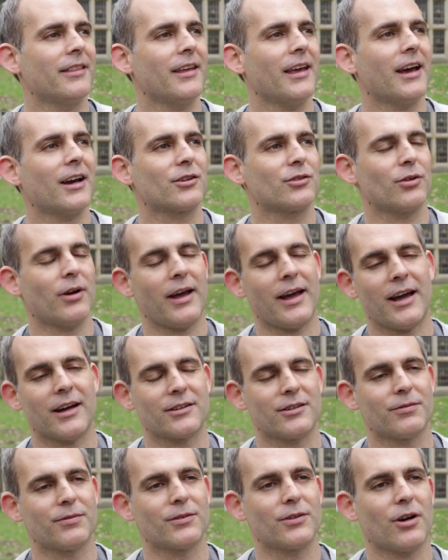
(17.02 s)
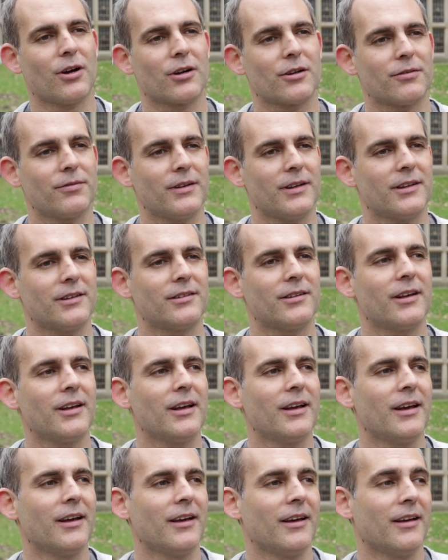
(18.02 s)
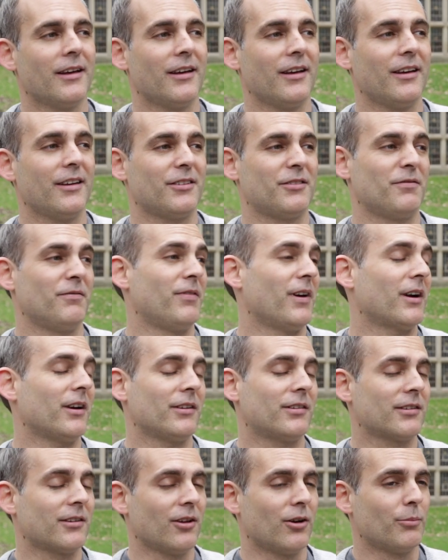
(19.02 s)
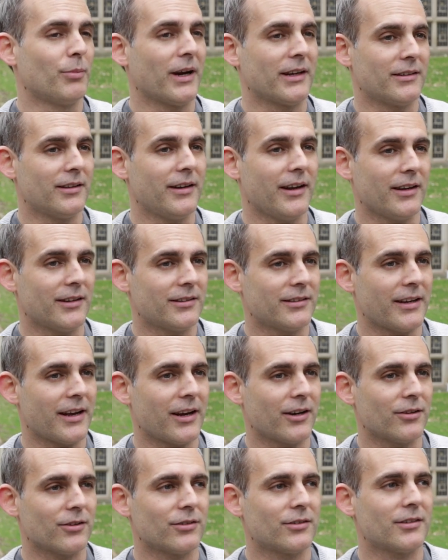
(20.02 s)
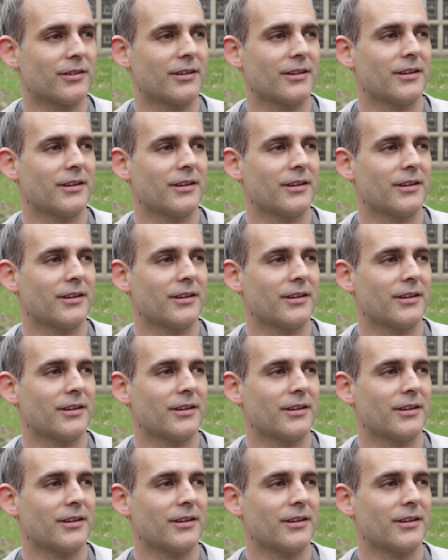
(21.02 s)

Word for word: The actual act of photography is is very slow by today's standards.